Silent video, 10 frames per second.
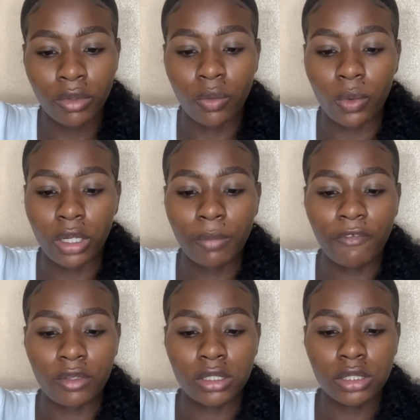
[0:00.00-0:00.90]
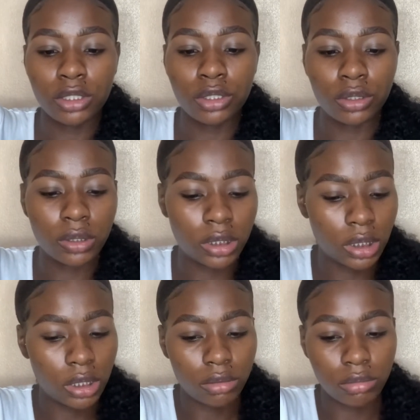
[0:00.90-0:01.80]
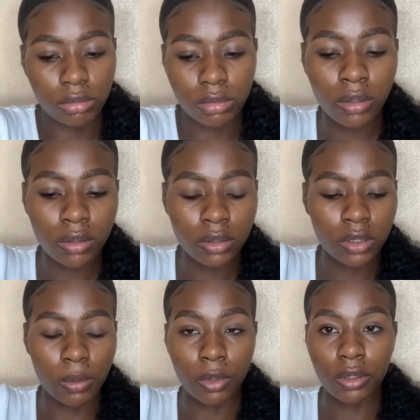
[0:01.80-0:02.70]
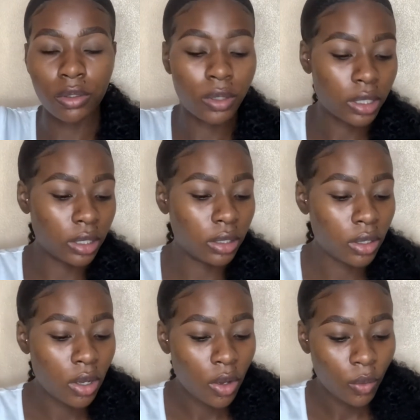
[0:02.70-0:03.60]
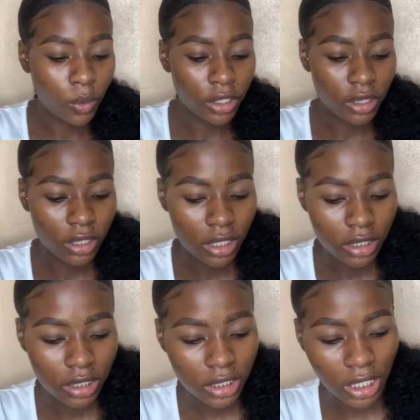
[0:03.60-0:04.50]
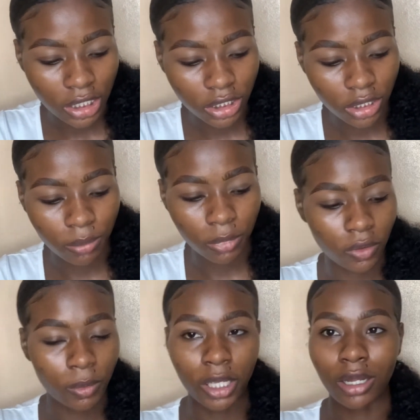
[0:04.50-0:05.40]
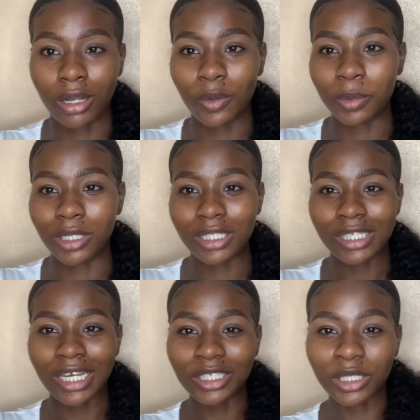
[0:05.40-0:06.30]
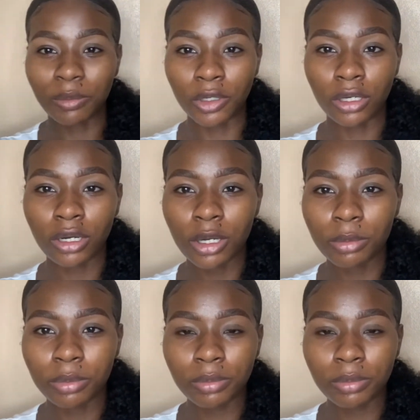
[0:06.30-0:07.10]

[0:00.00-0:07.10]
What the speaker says: when I'm finished, you'll see. So I'm gonna go ahead with the Sasha, my god, I opened it, Sasha Buttercup